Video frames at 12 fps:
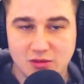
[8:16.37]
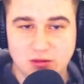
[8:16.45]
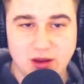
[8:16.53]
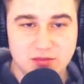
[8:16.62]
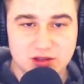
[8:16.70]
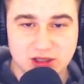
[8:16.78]

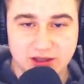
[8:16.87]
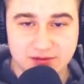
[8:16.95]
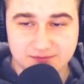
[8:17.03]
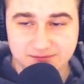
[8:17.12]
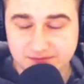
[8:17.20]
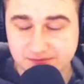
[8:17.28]
website
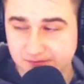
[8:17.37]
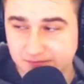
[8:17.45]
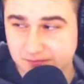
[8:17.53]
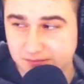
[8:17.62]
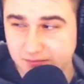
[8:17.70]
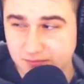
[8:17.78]

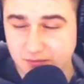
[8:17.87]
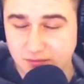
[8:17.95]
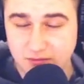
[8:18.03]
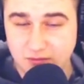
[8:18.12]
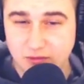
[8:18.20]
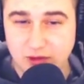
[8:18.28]

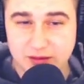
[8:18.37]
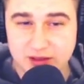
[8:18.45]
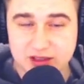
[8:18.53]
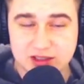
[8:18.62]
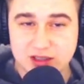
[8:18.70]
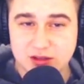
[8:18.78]
where we can
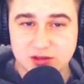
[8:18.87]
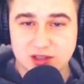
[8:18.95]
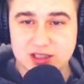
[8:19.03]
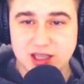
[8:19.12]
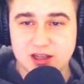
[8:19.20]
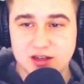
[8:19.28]
see all
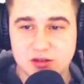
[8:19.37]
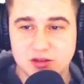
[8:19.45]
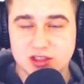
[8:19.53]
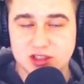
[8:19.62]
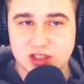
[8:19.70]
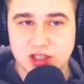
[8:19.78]
these ADA
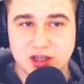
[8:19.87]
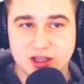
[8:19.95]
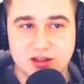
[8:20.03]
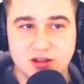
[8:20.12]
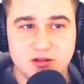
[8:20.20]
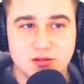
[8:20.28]
coins charted
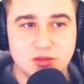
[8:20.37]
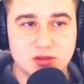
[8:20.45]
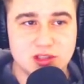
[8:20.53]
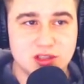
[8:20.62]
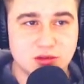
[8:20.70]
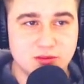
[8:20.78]
that are on
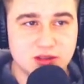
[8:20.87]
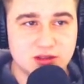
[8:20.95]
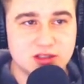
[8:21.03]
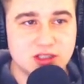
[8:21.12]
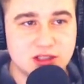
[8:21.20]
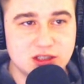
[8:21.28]
MuesliSwap and
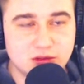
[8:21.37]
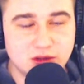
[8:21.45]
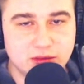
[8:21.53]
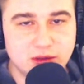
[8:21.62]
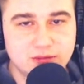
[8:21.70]
SundaeSwap.